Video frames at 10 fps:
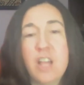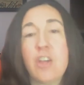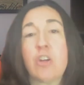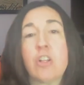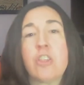
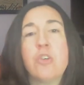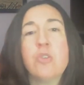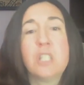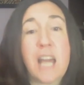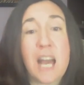They're
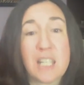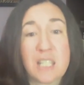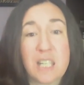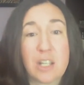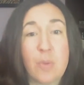
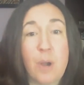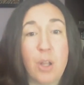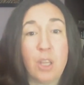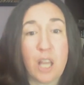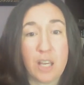enthusiastic
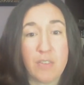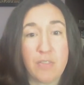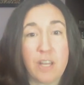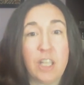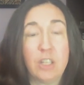about
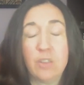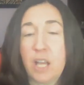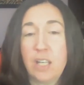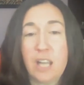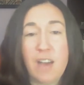life and,
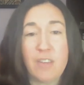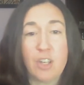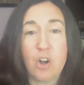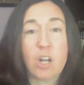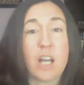and having
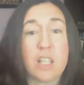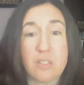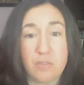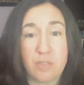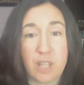all kinds
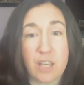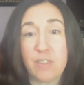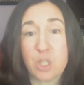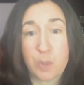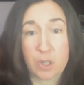of life
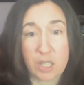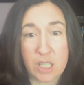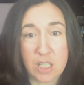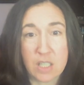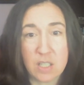
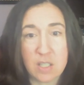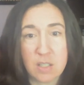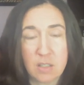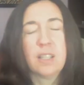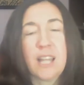experiences.
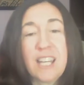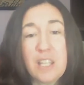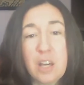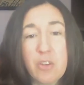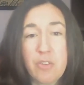Like
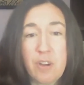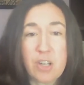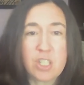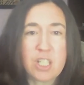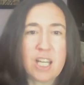the other
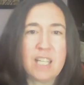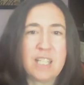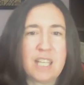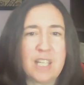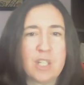fire
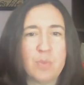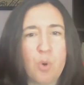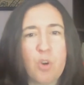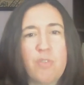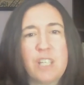signs, it is
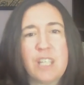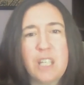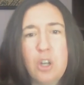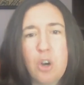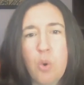more of an
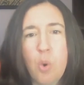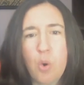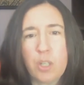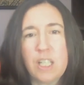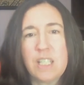ego
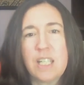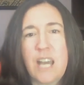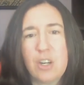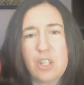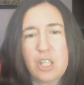oriented
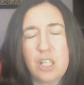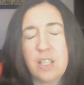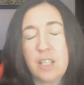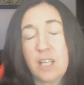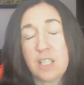
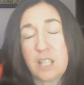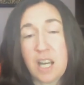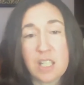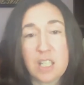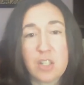energy. That is
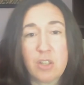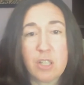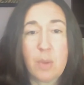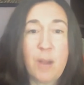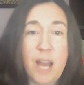not
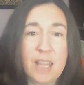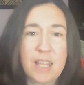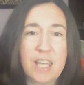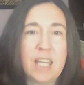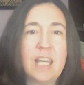necessarily a bad
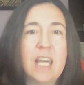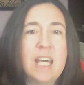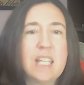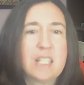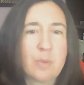thing.
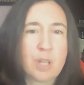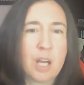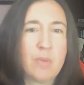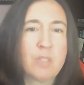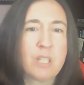
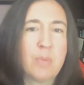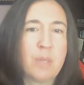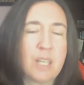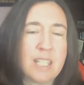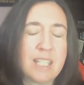Sometimes that
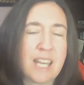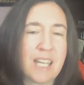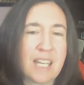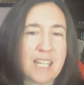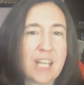means that
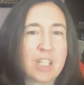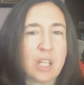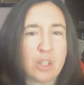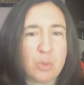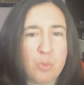it takes
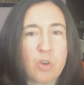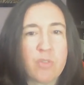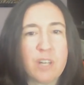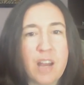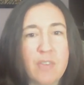a little more
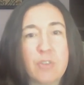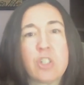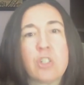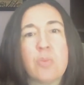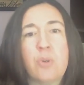of an
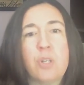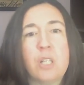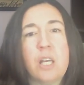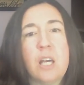effort to put